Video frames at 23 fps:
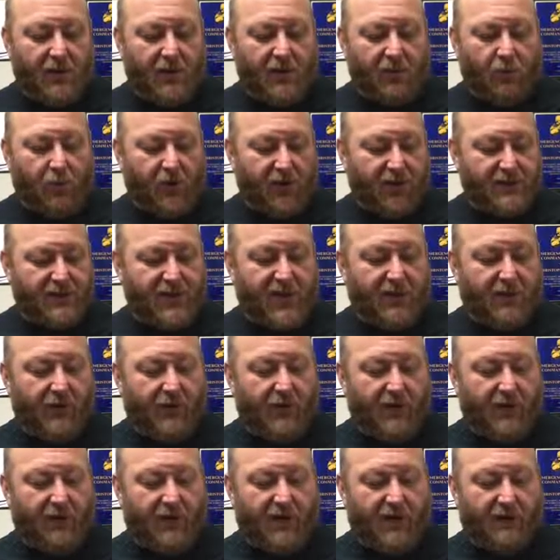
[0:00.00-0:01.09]
And what
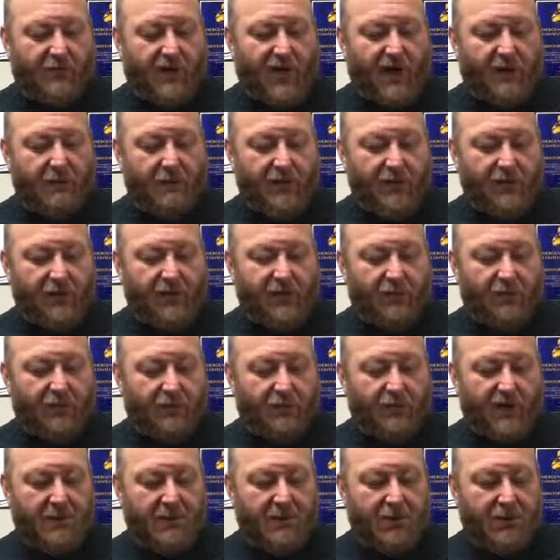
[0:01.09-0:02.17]
exactly the compatibility
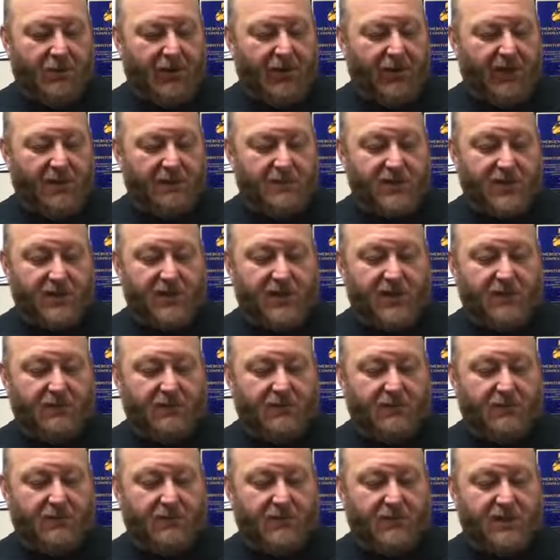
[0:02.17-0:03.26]
will be between the
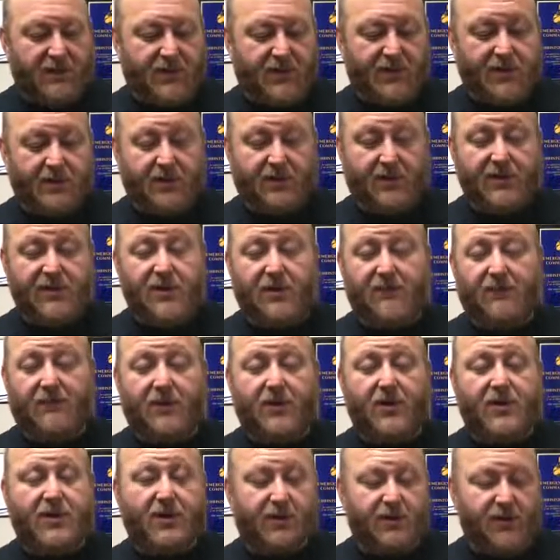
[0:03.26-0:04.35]
M16 series and
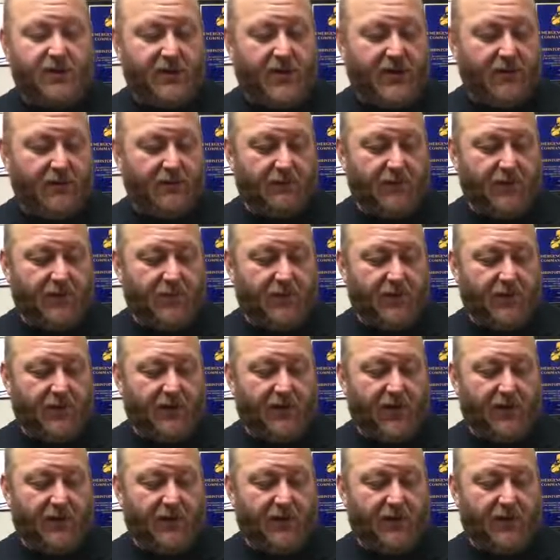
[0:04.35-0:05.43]
M4 series, and that is really
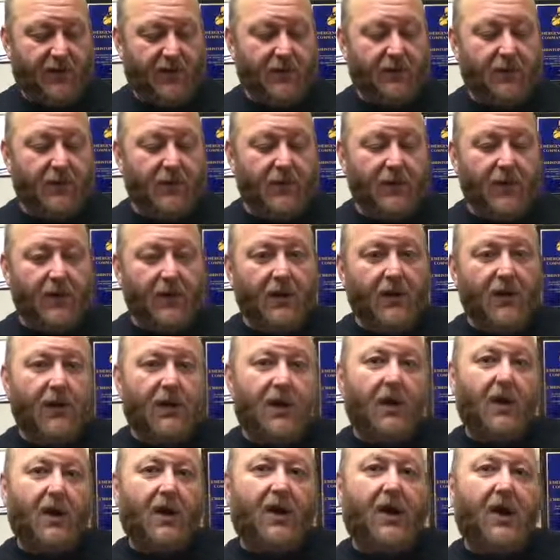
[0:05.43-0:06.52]
yet to know.
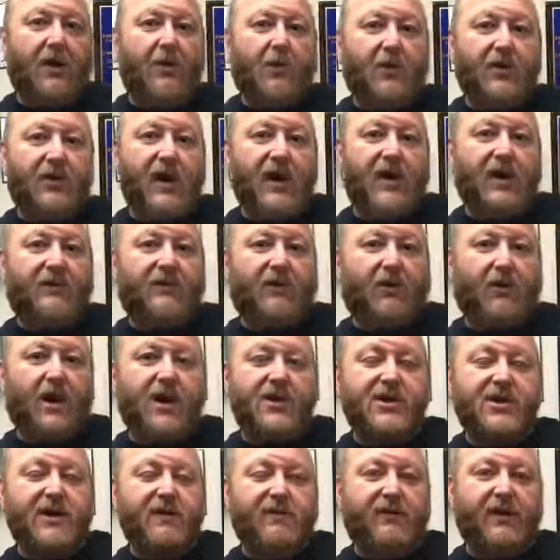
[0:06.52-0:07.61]
We thank you for
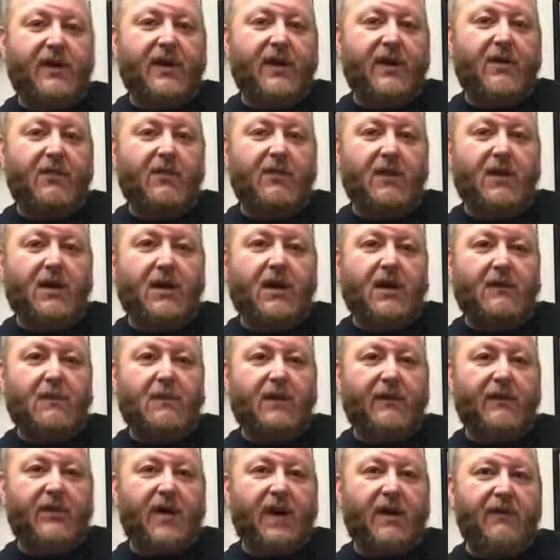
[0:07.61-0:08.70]
watching the video.
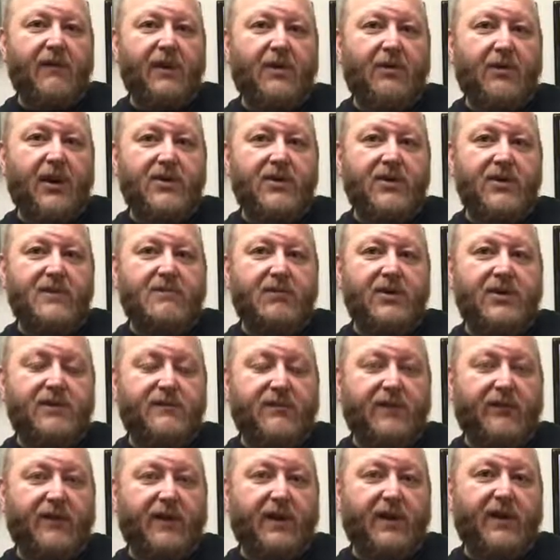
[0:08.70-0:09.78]
If you have any questions, please
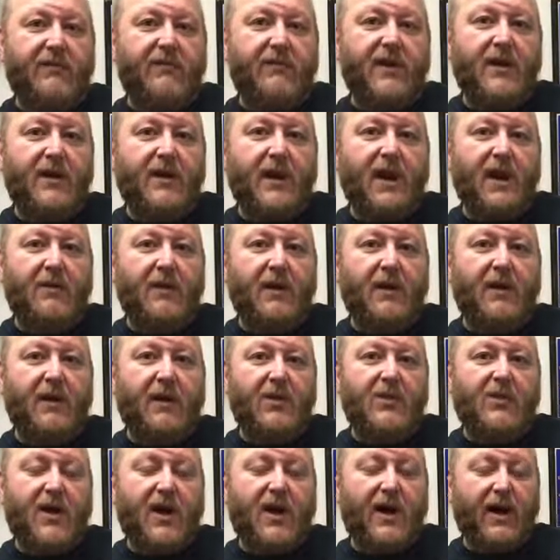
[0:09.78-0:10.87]
feel free to leave me a comment and
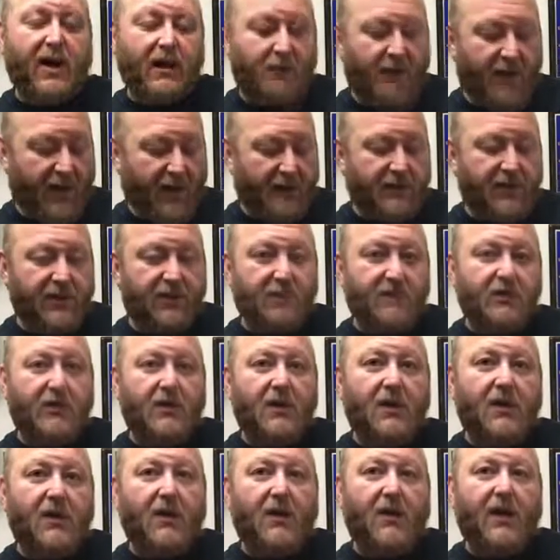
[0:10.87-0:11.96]
I'll try and get back to you.
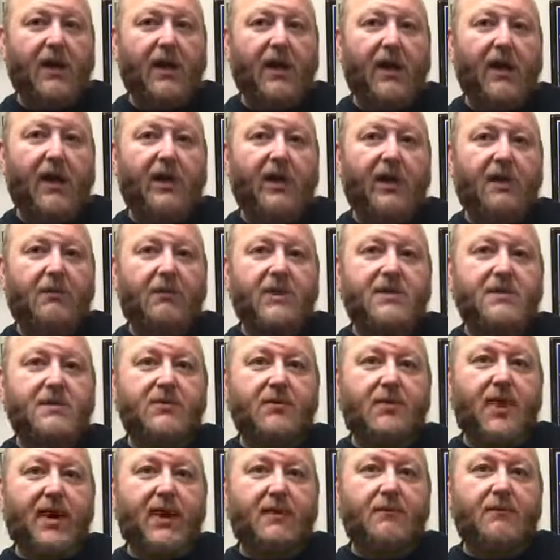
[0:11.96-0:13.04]
And please
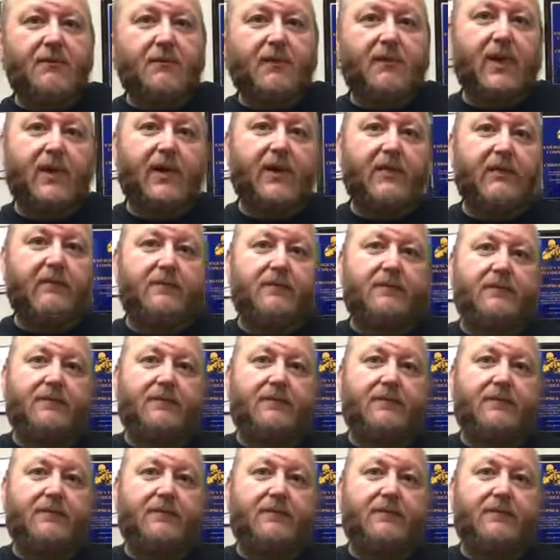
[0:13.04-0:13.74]
subscribe. Thank you.